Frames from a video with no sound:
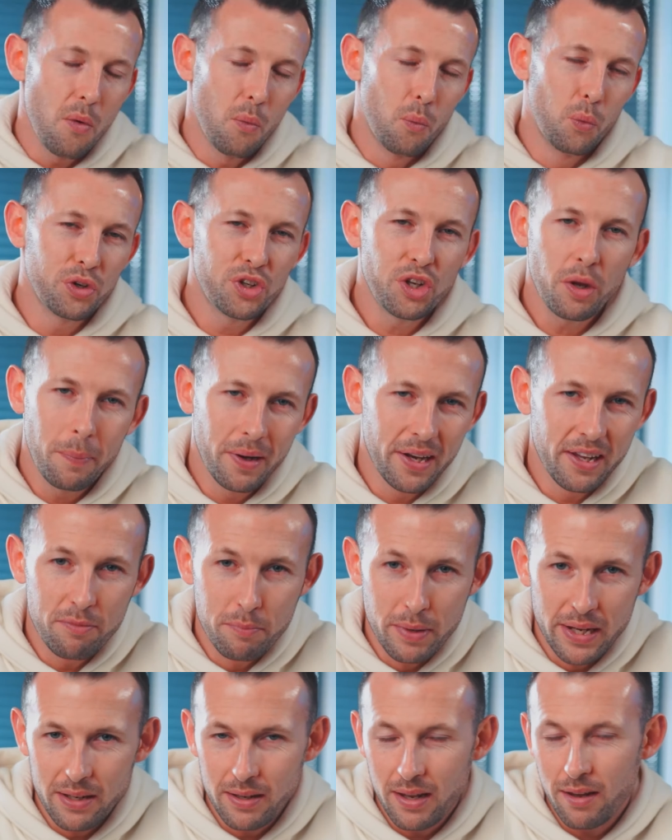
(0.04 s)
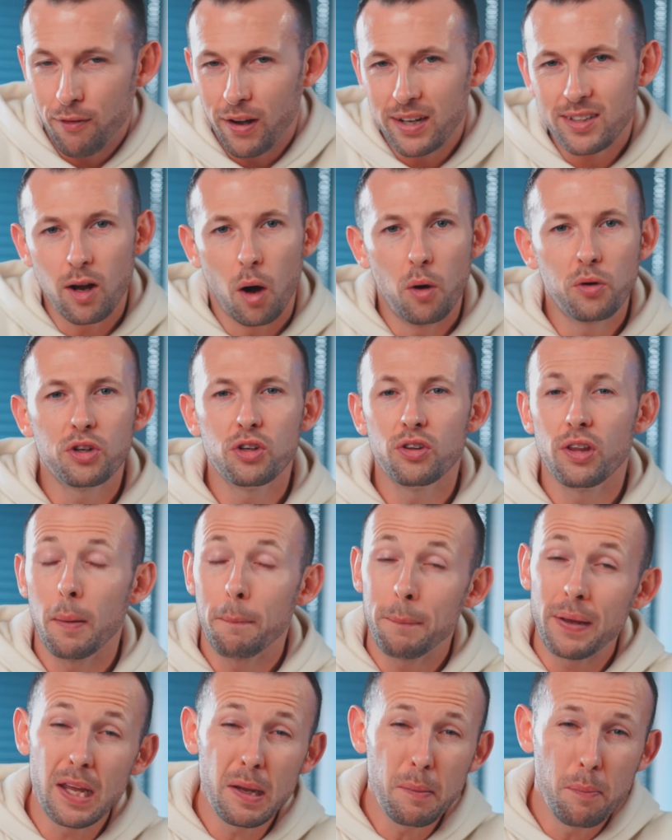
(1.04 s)
Would you believe me if I told you that
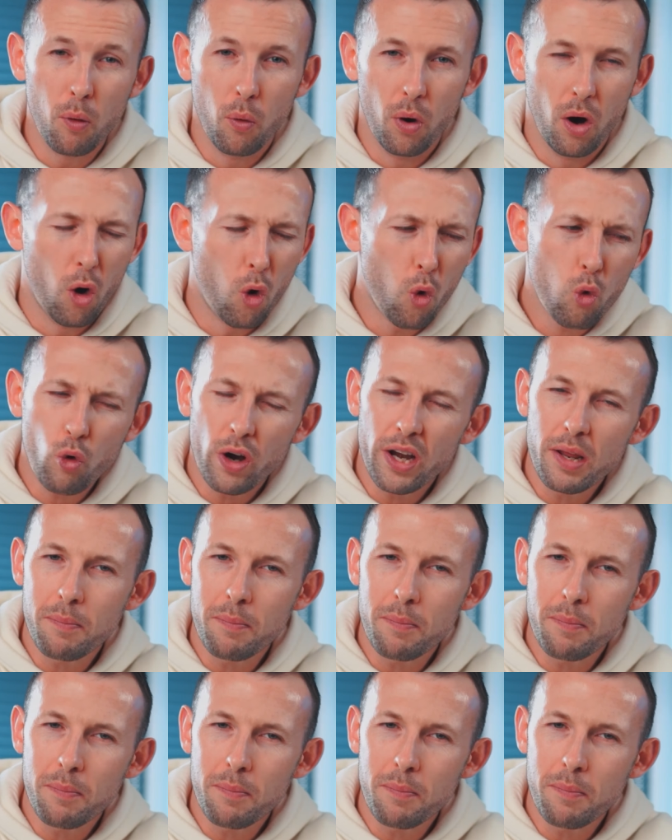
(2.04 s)
people are already